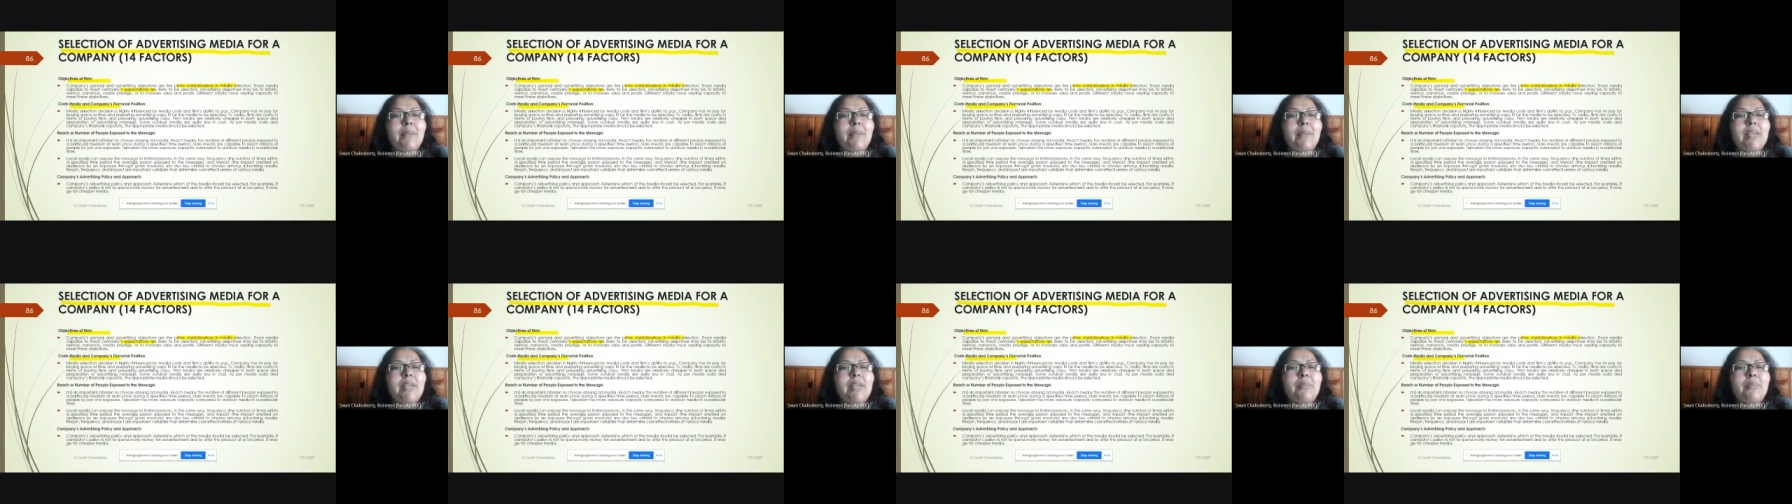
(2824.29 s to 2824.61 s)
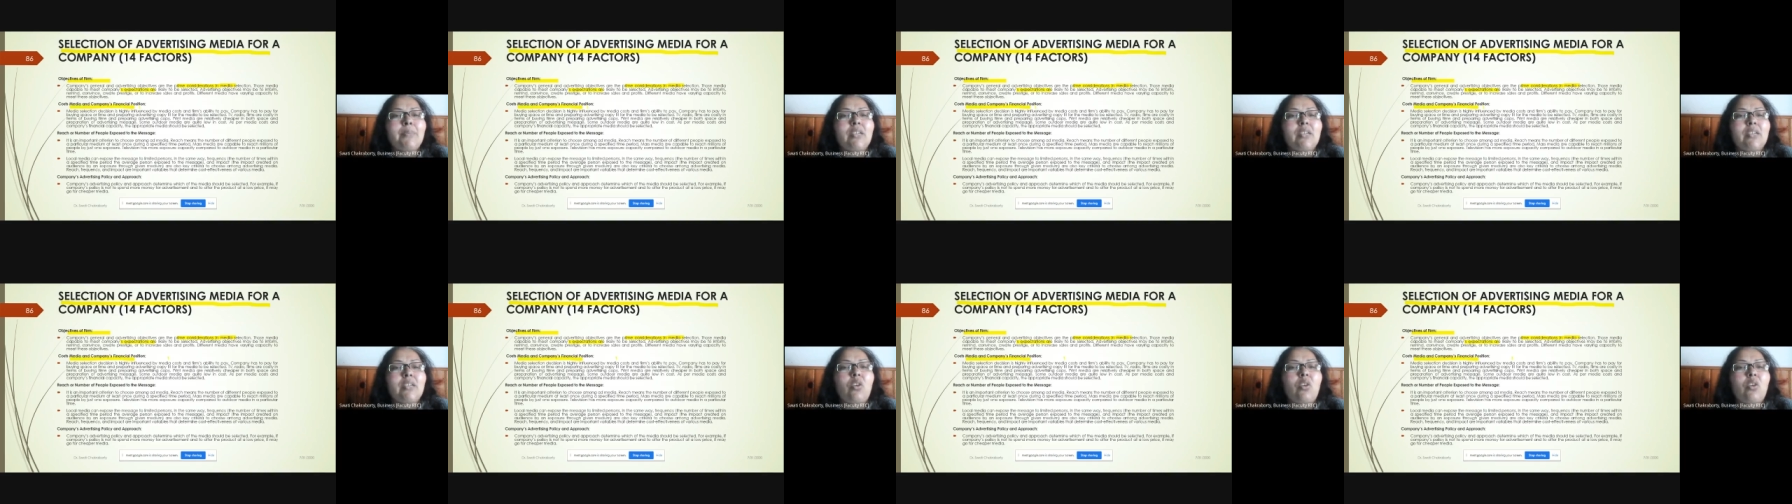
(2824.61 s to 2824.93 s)
the
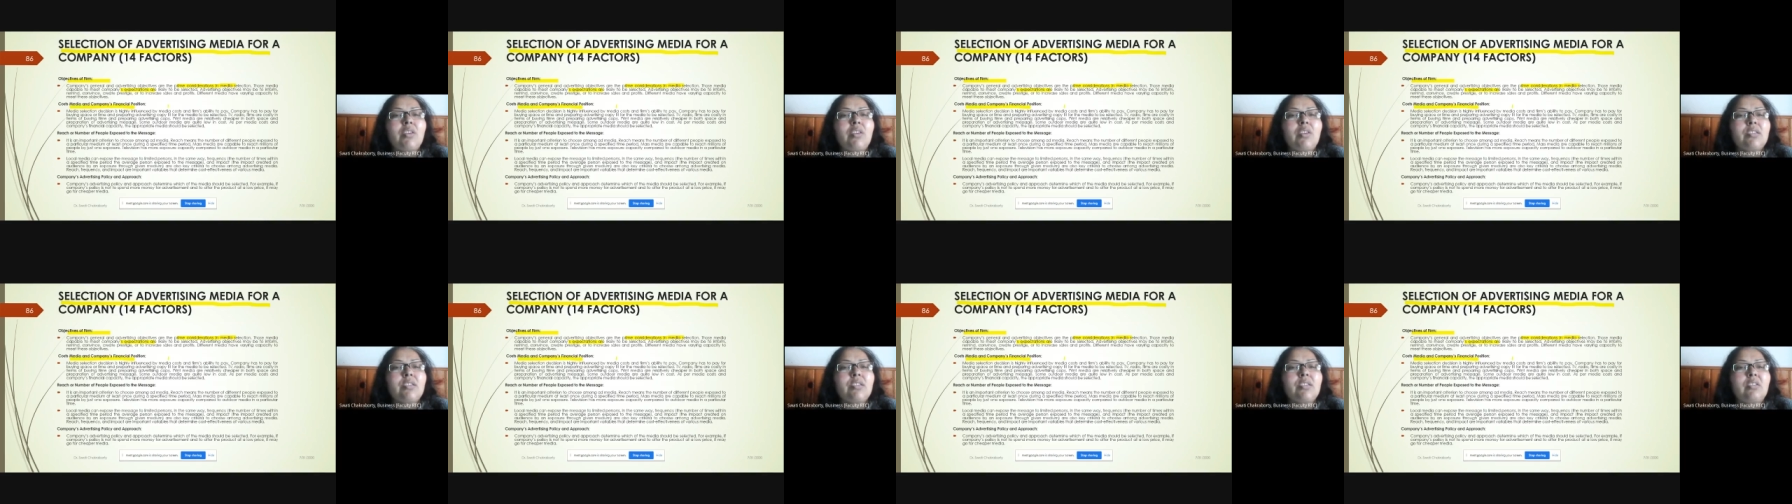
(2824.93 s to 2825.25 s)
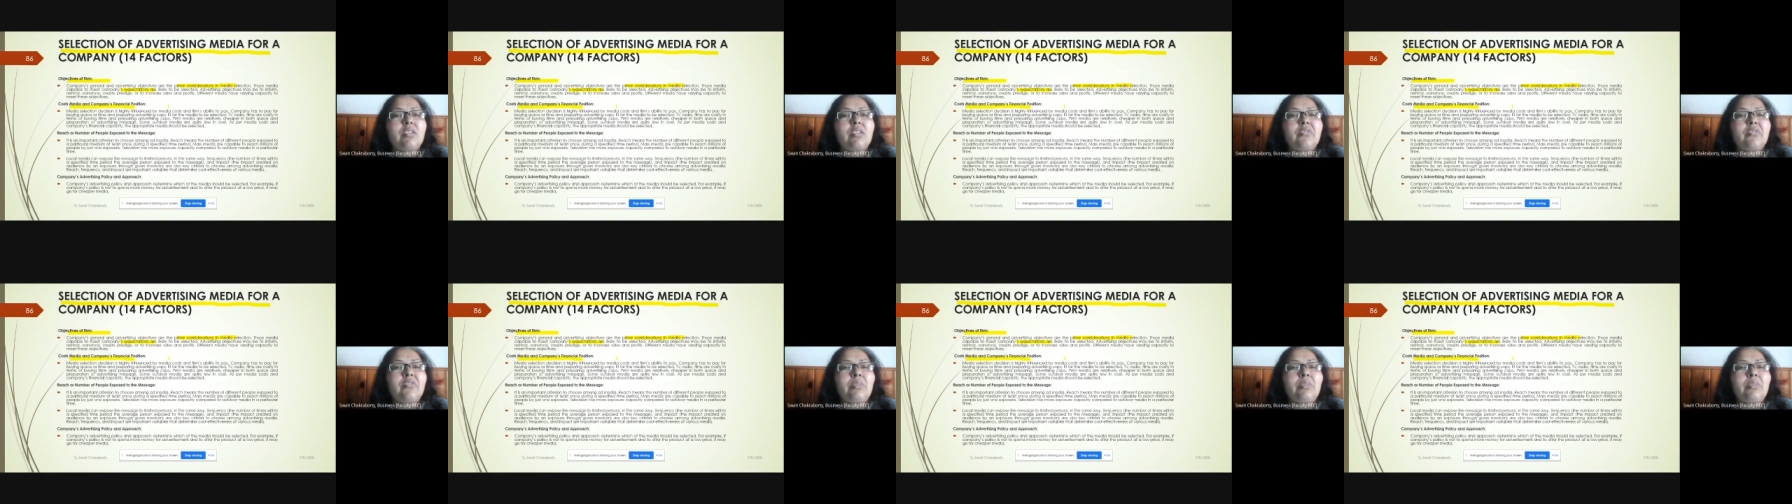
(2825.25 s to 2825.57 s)
cost of the
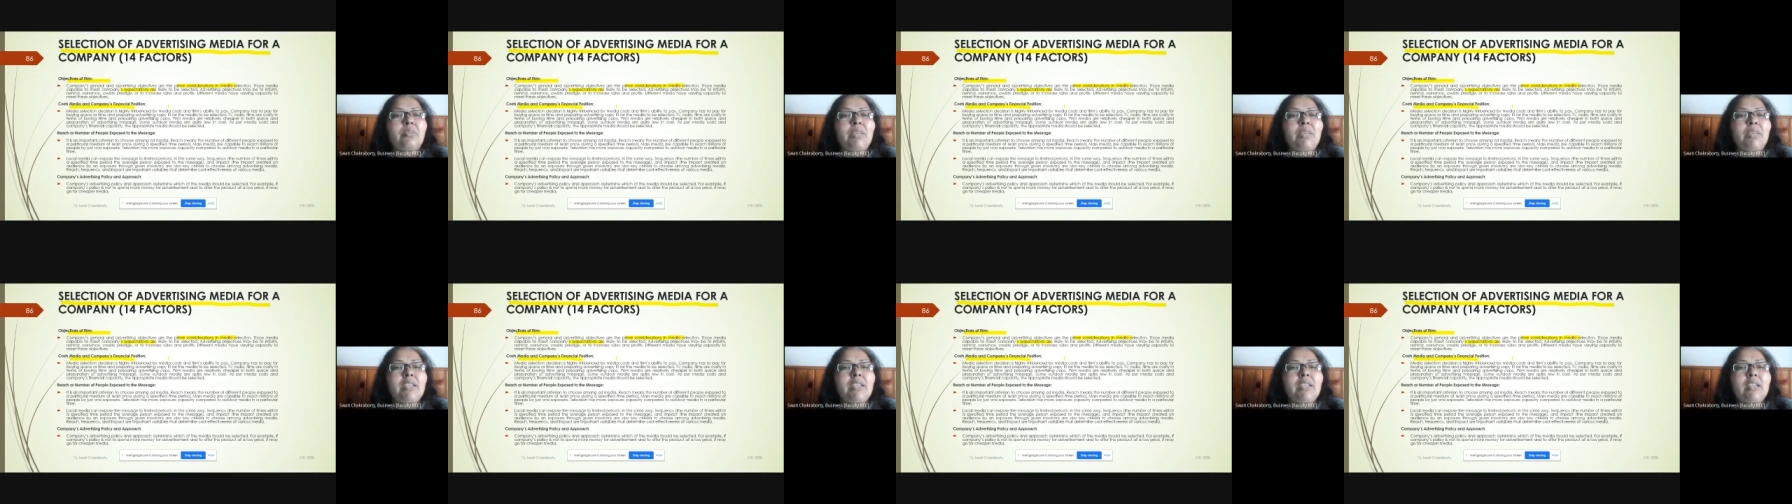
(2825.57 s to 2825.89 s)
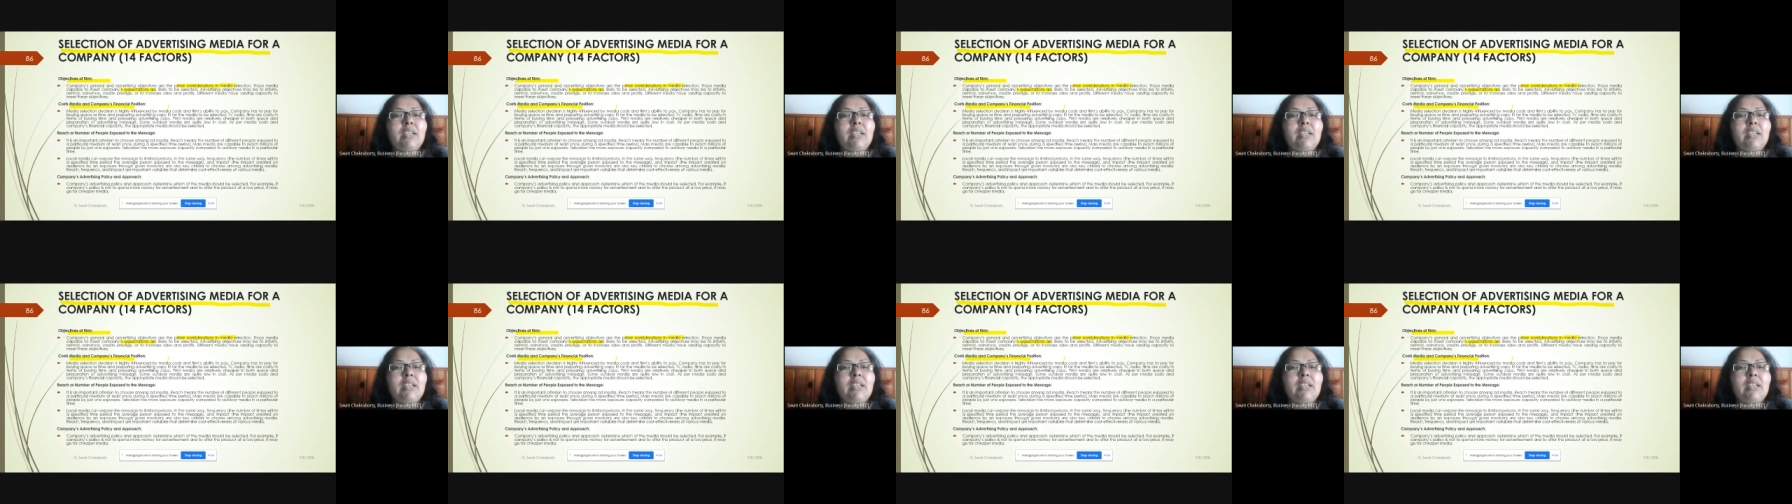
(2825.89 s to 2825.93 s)
media